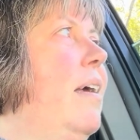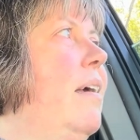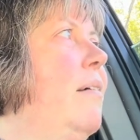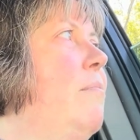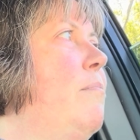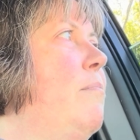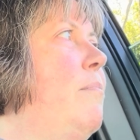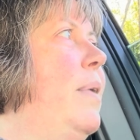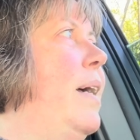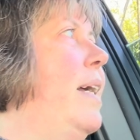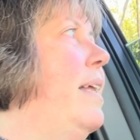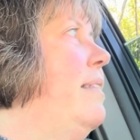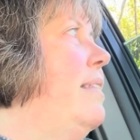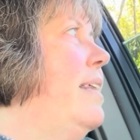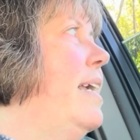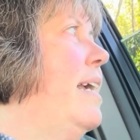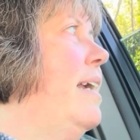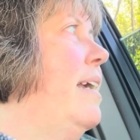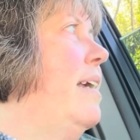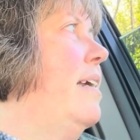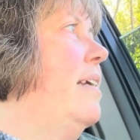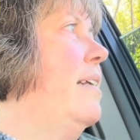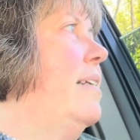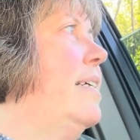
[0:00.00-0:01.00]
But
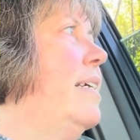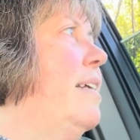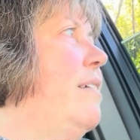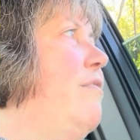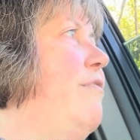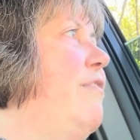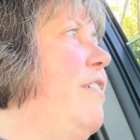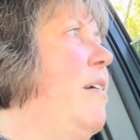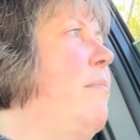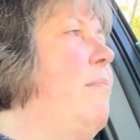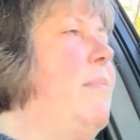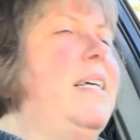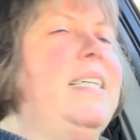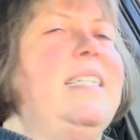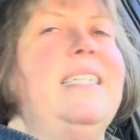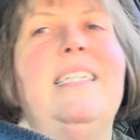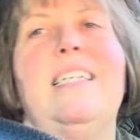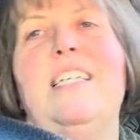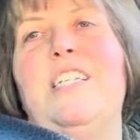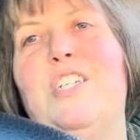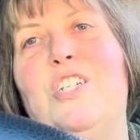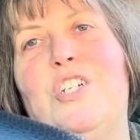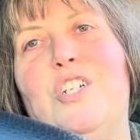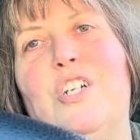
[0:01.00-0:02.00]
they did fit my
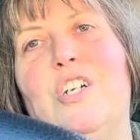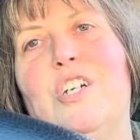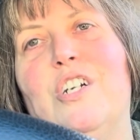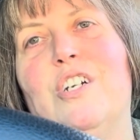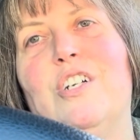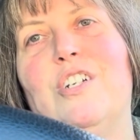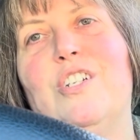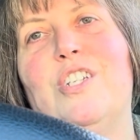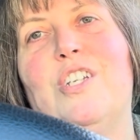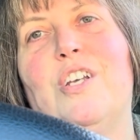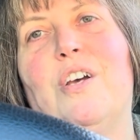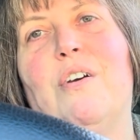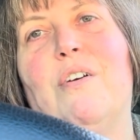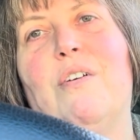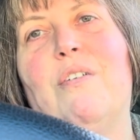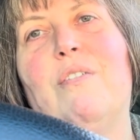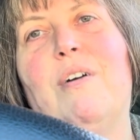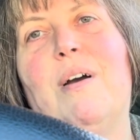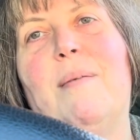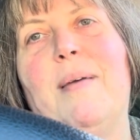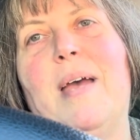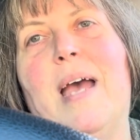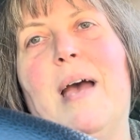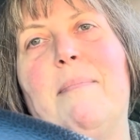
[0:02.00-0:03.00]
sister, so
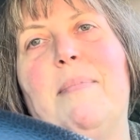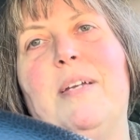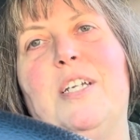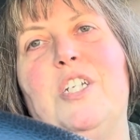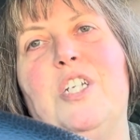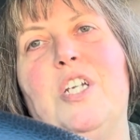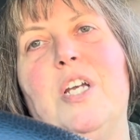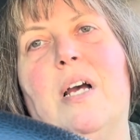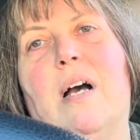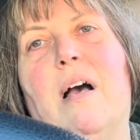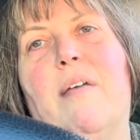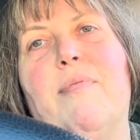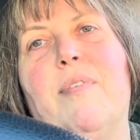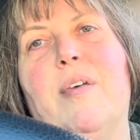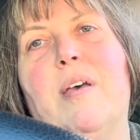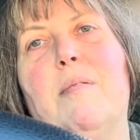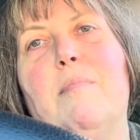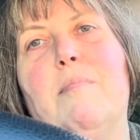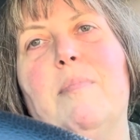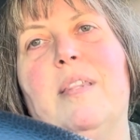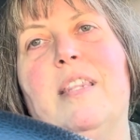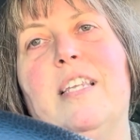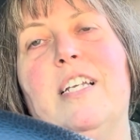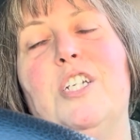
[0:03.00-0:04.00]
I'm happy she got them.
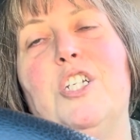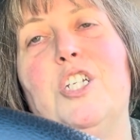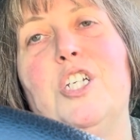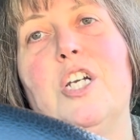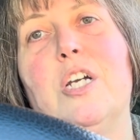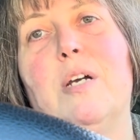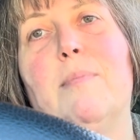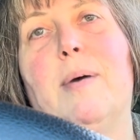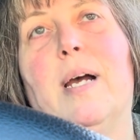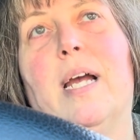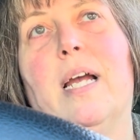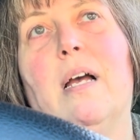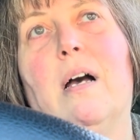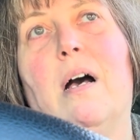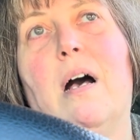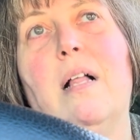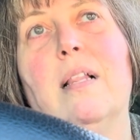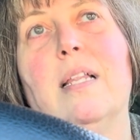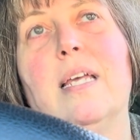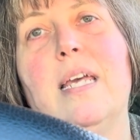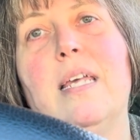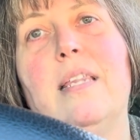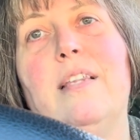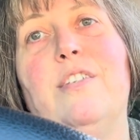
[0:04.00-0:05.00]
But this year, by
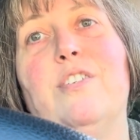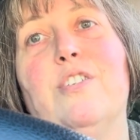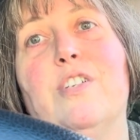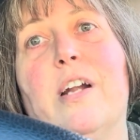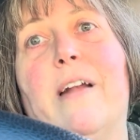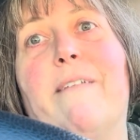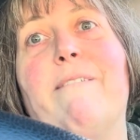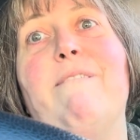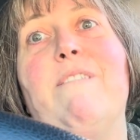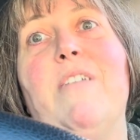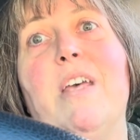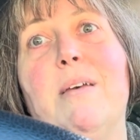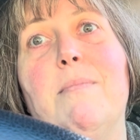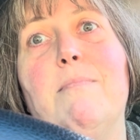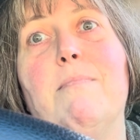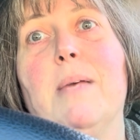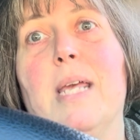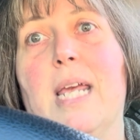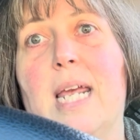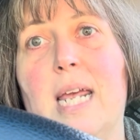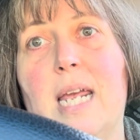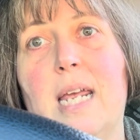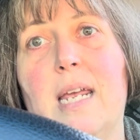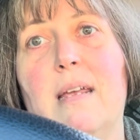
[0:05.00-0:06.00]
golly, these are gonna fit
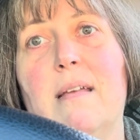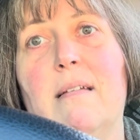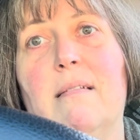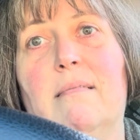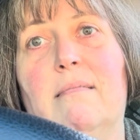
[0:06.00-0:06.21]
me.